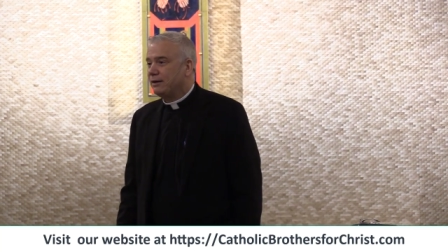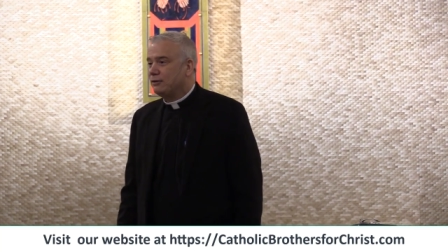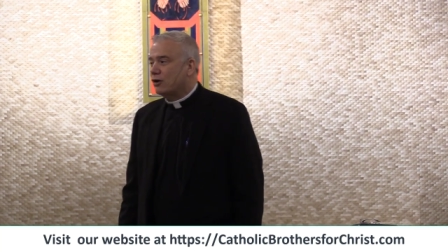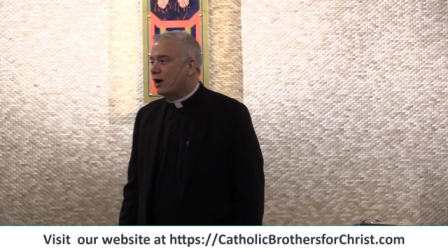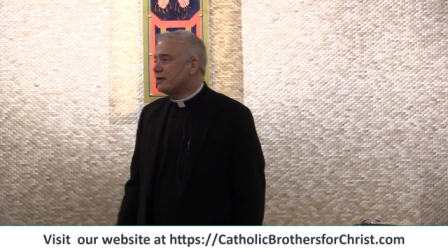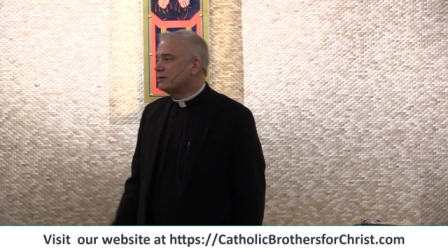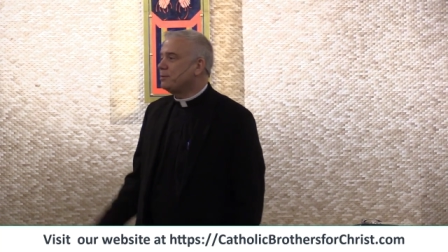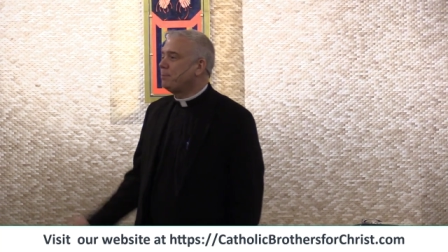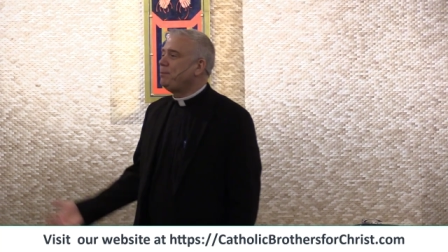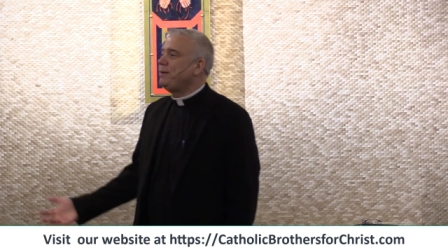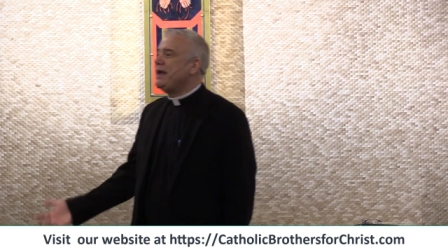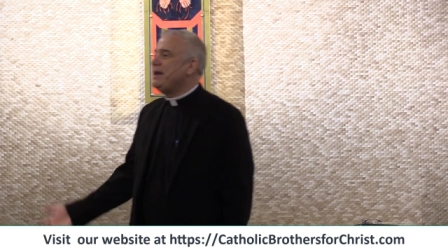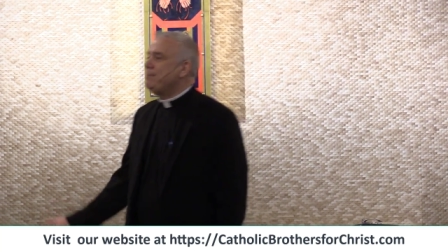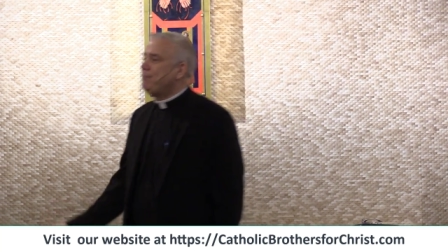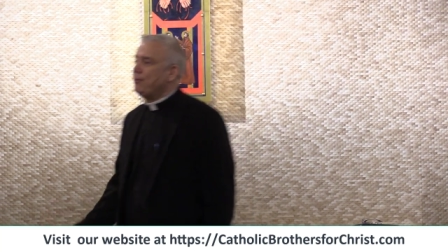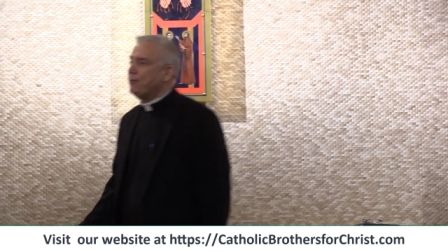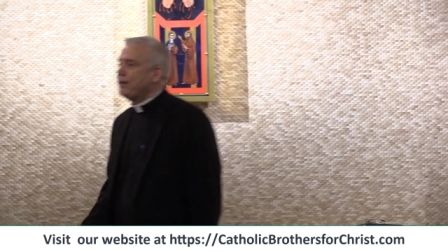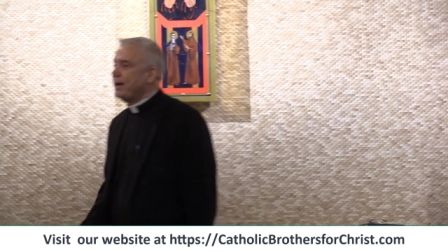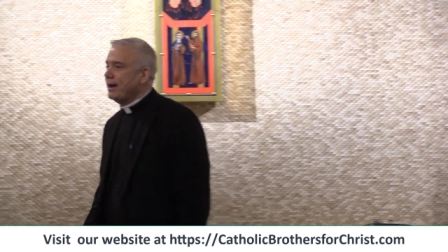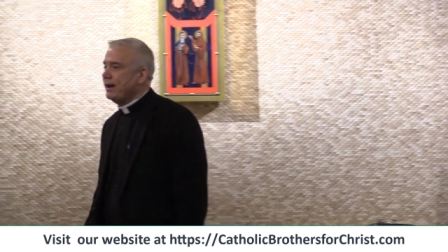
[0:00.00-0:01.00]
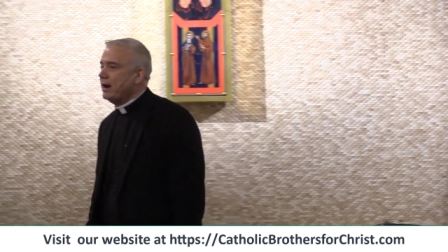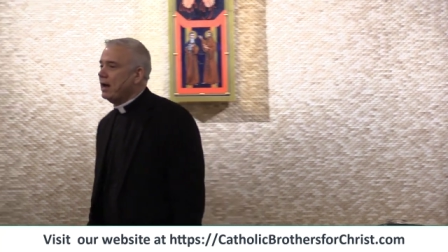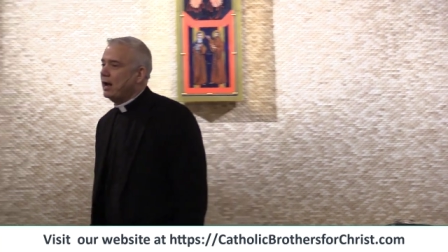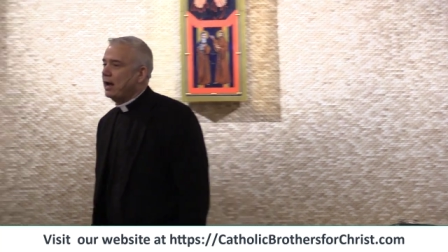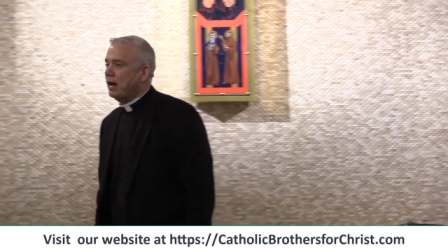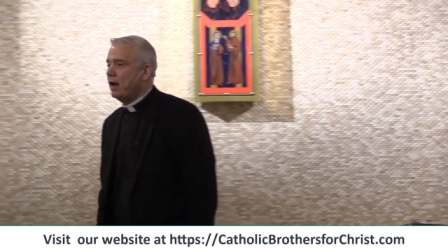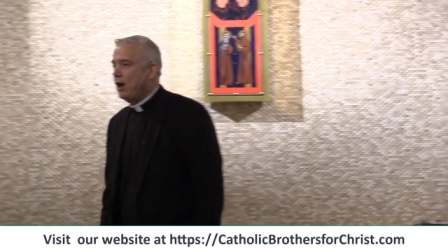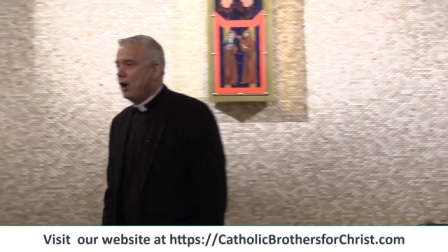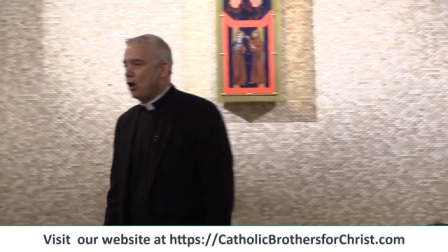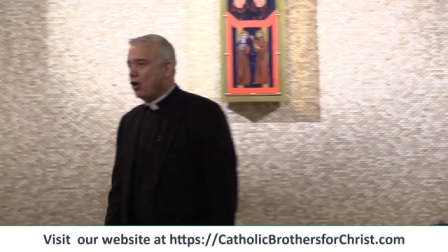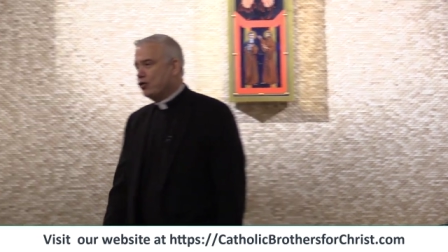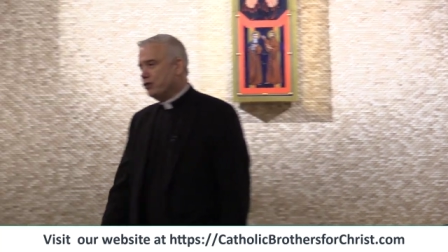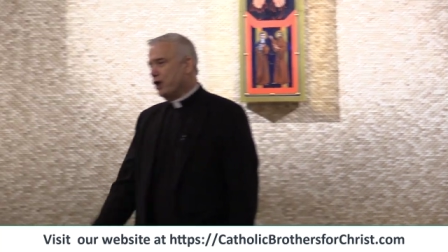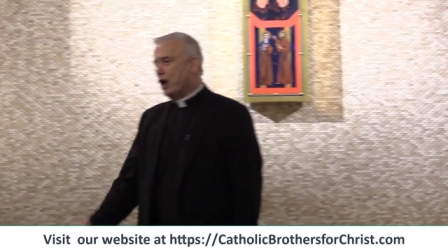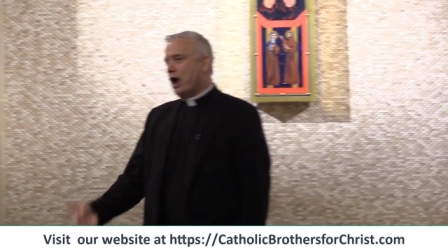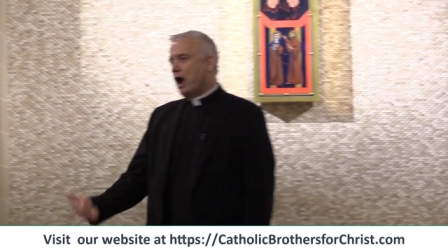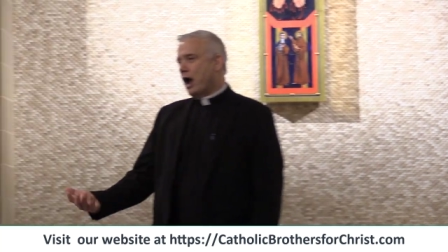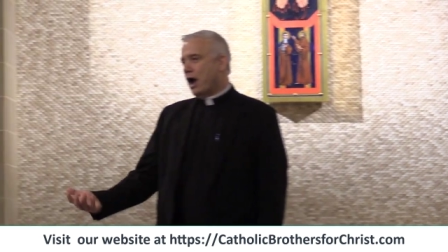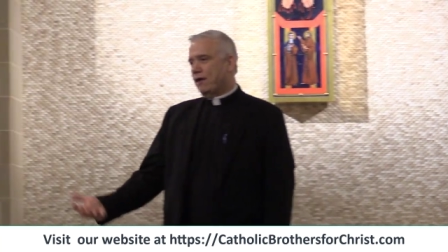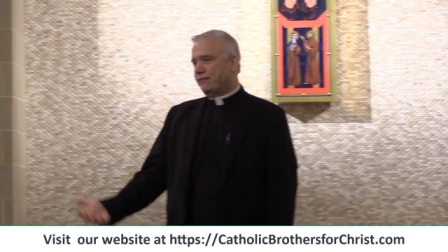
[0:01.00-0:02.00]
Not the people that, uh, oh
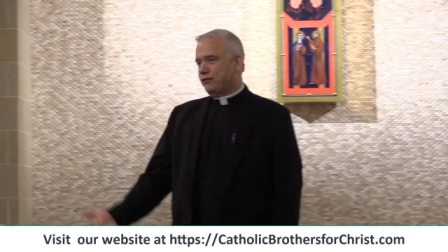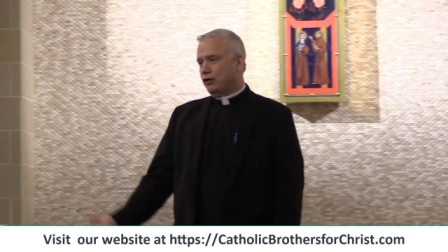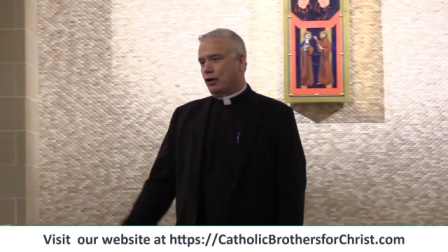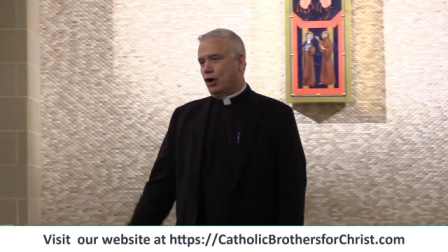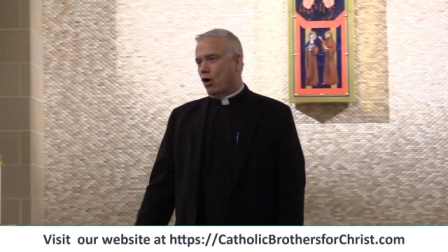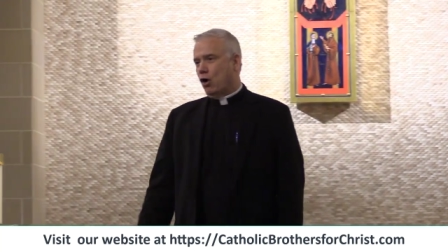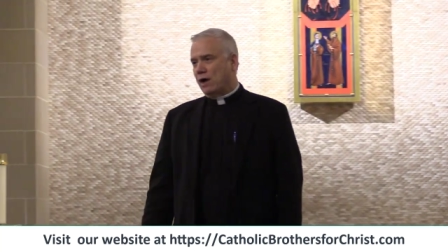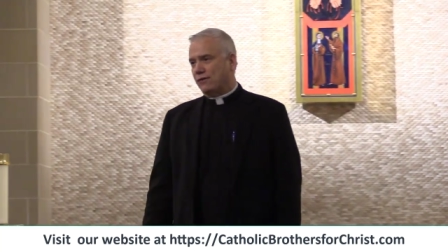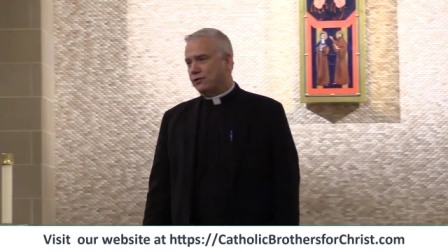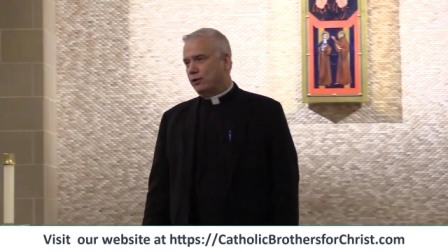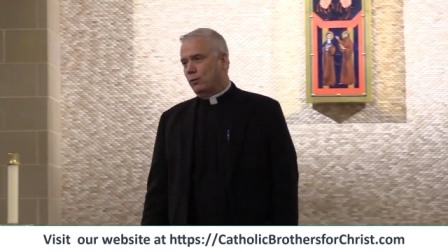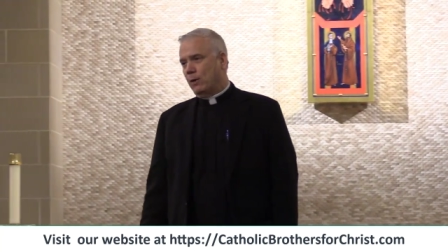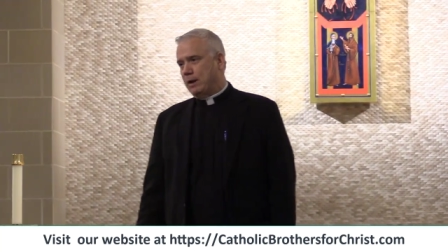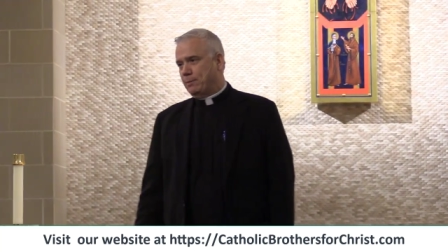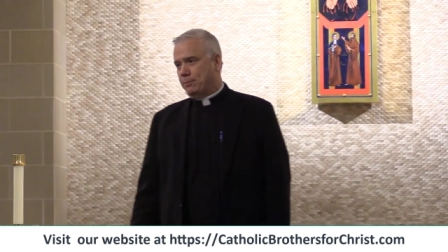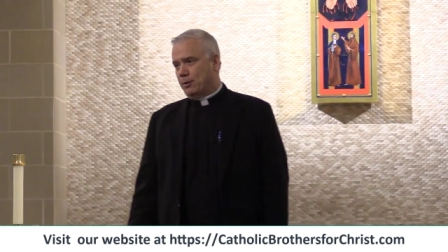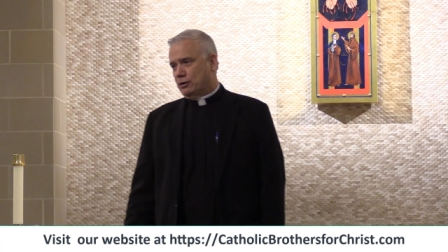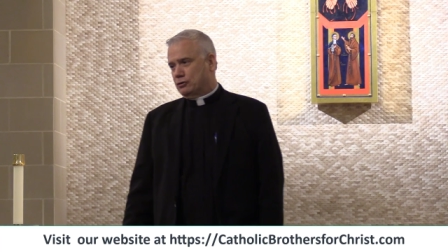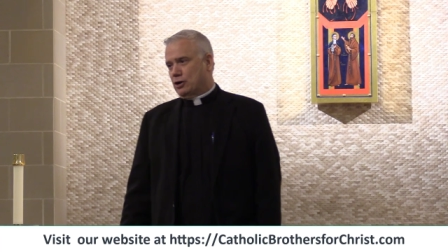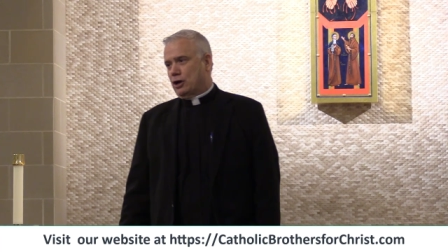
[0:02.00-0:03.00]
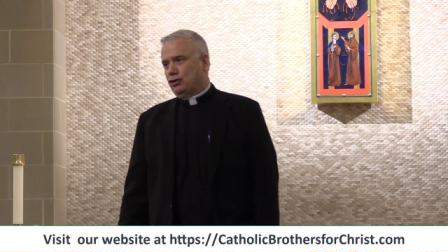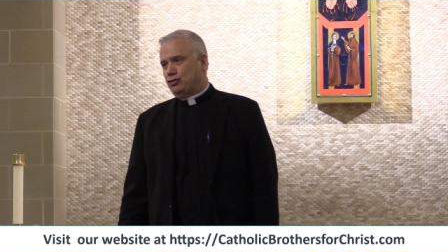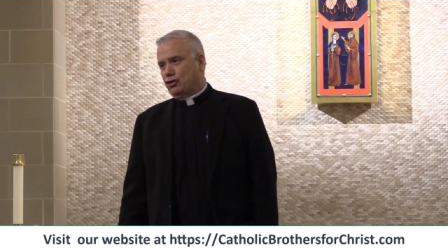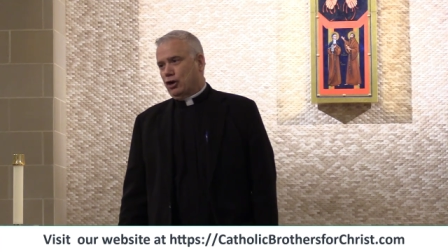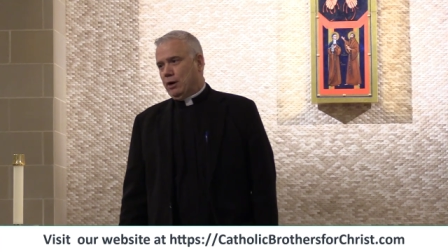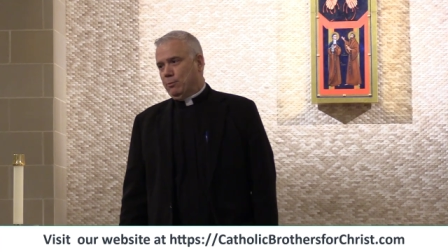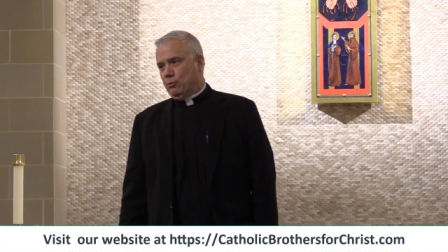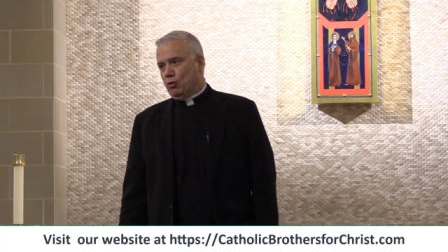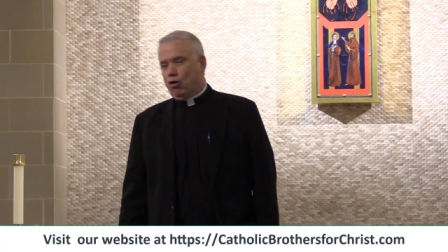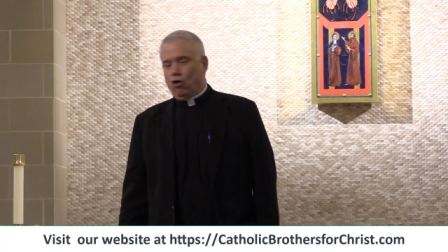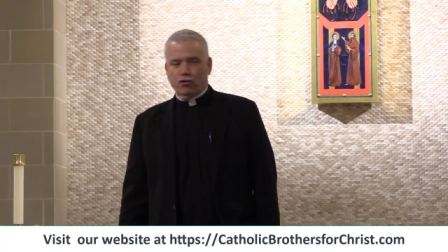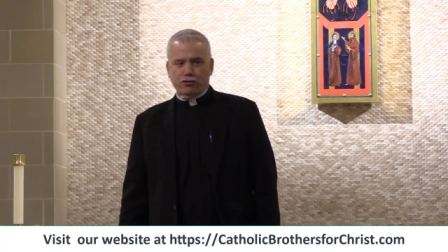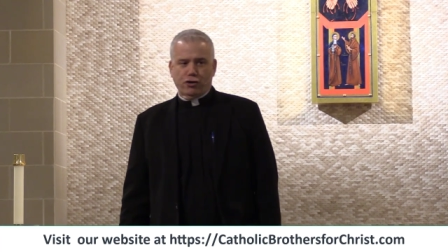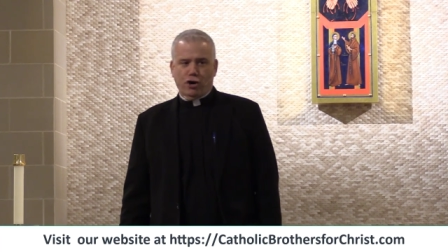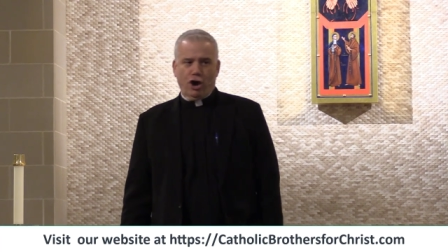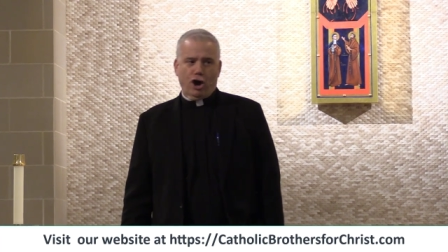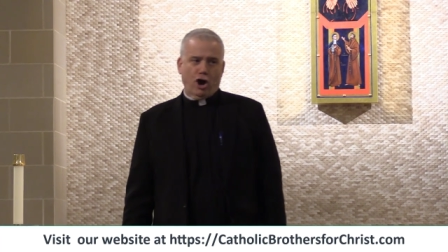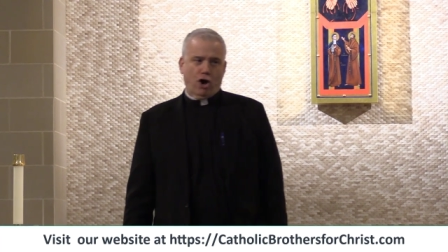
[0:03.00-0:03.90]
yeah, I have to go every week because I said I'm going to